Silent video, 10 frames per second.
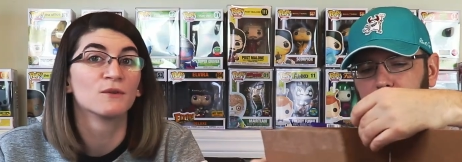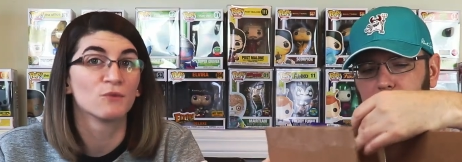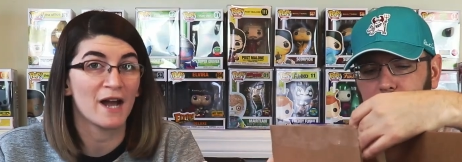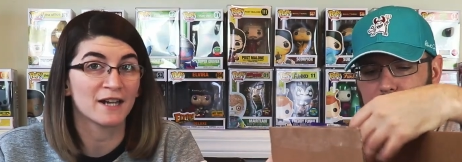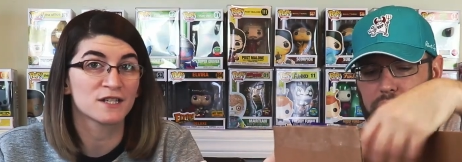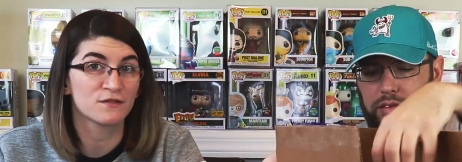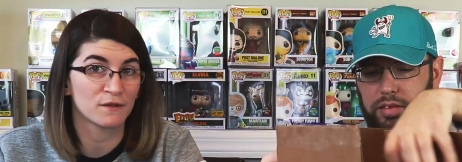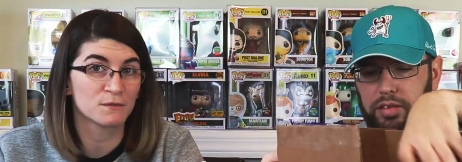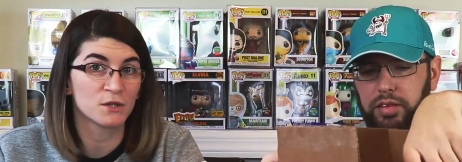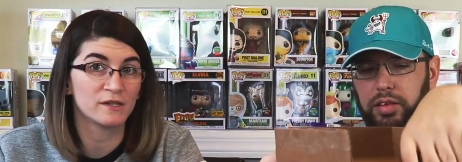Speaker 1: Rex
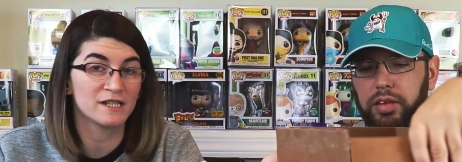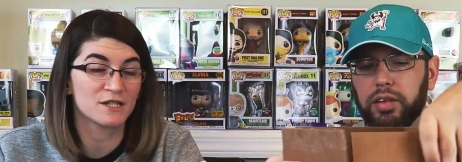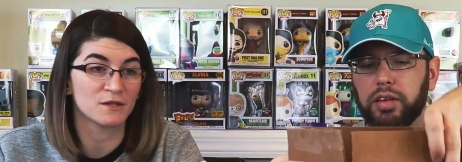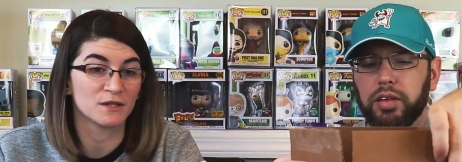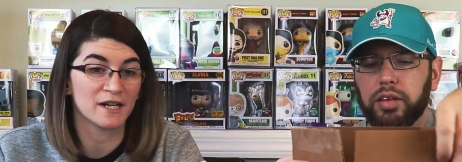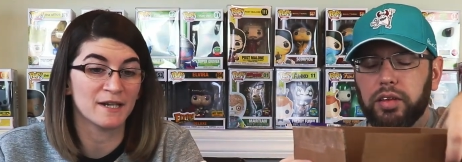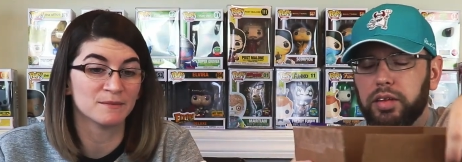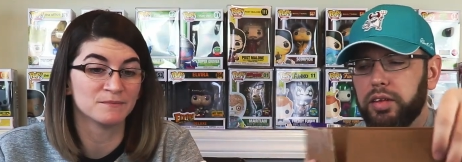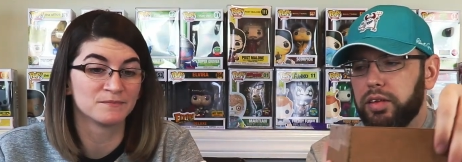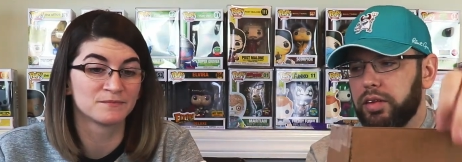from Toy
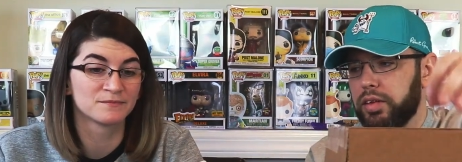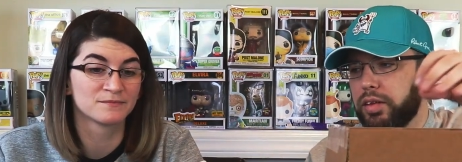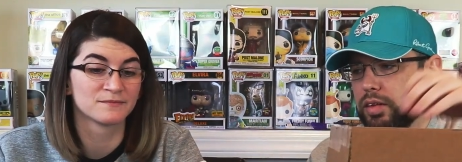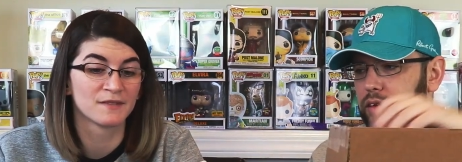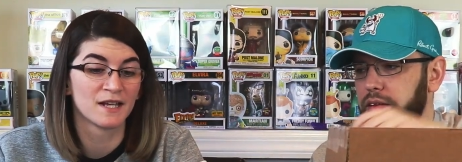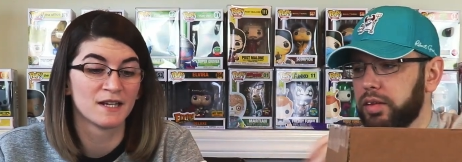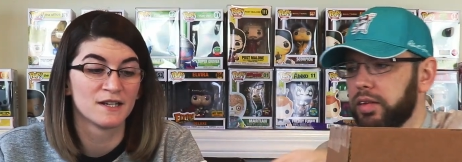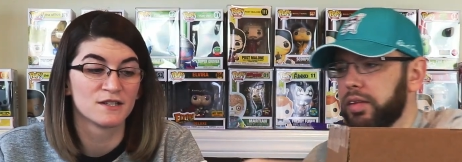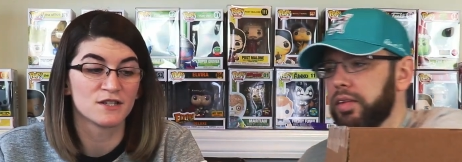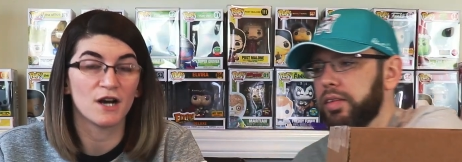Story.
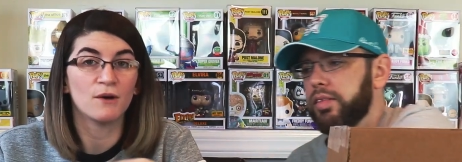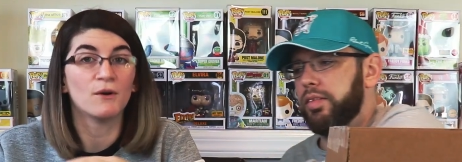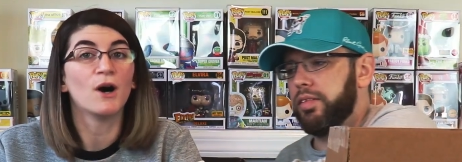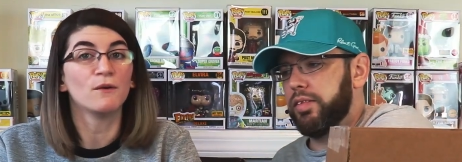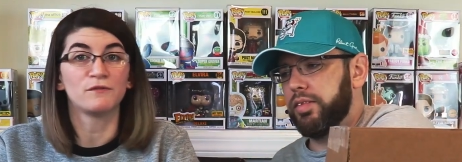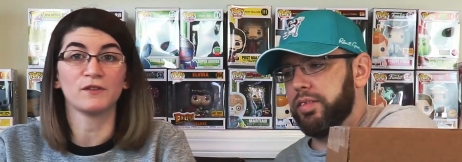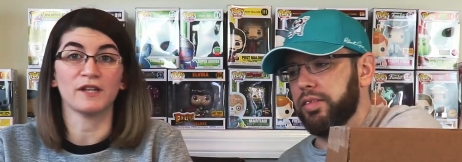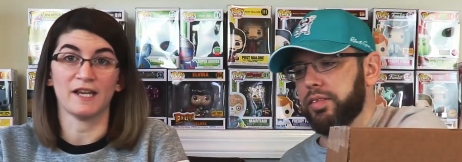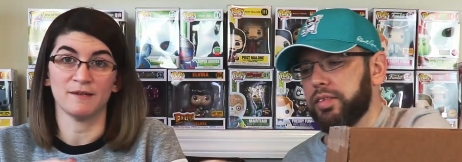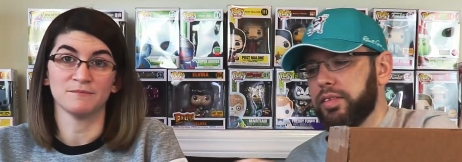So
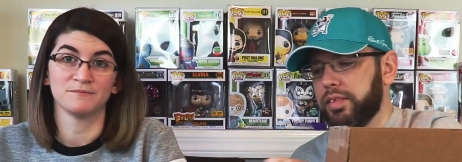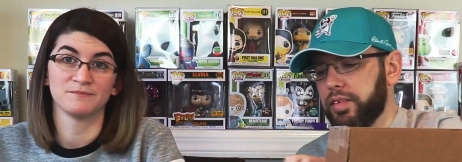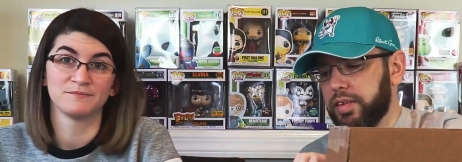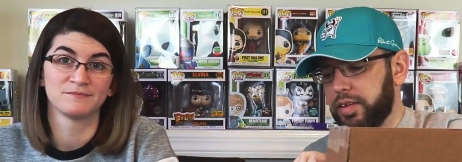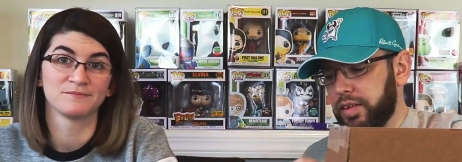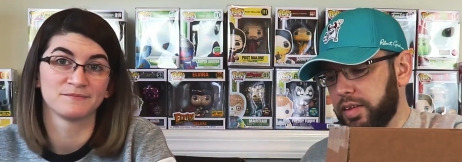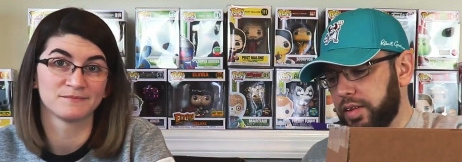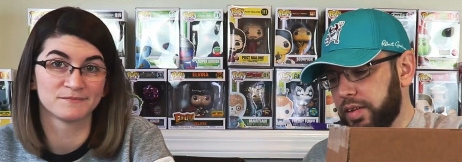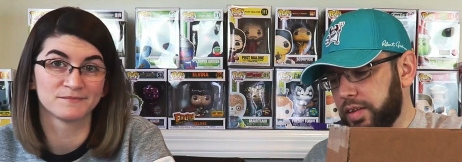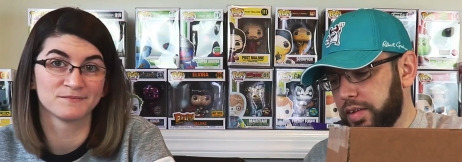hopefully.
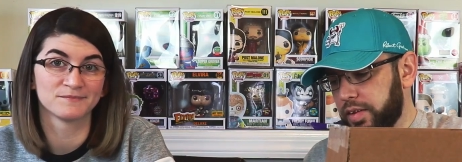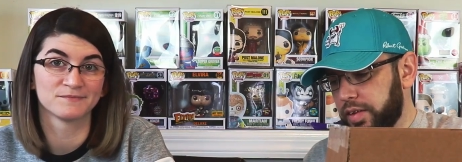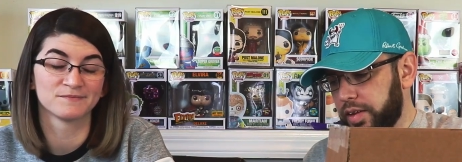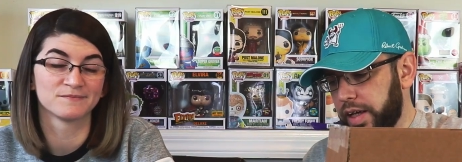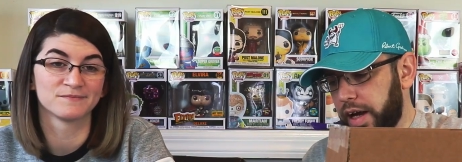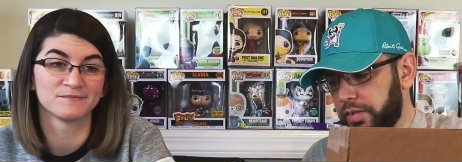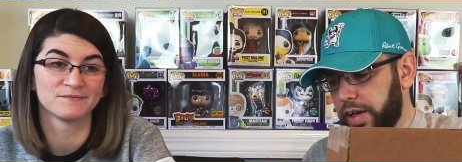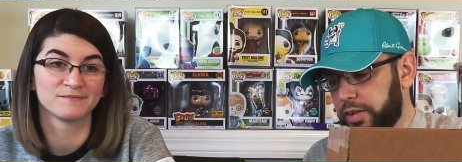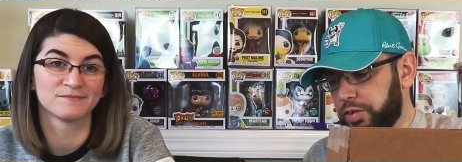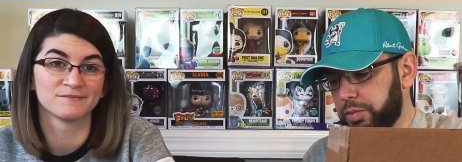
Speaker 2: Yeah,
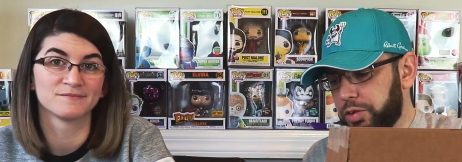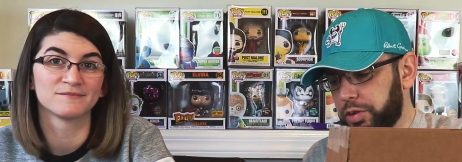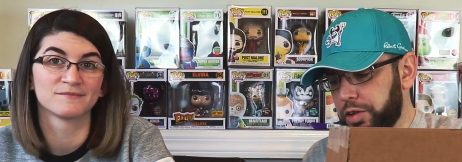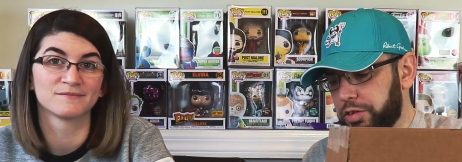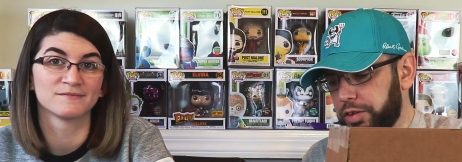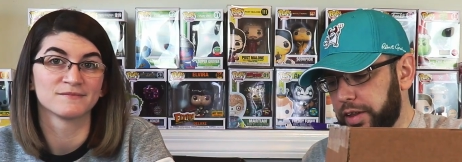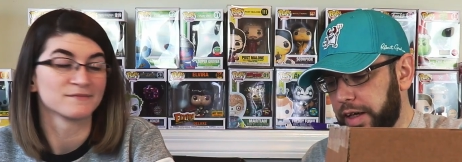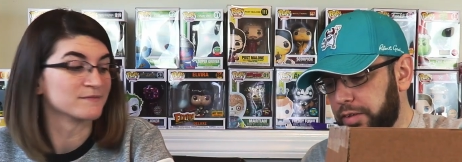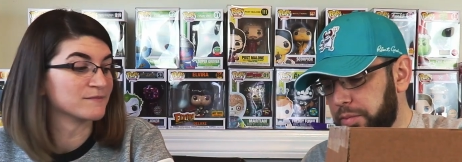Rex from Toy Story, that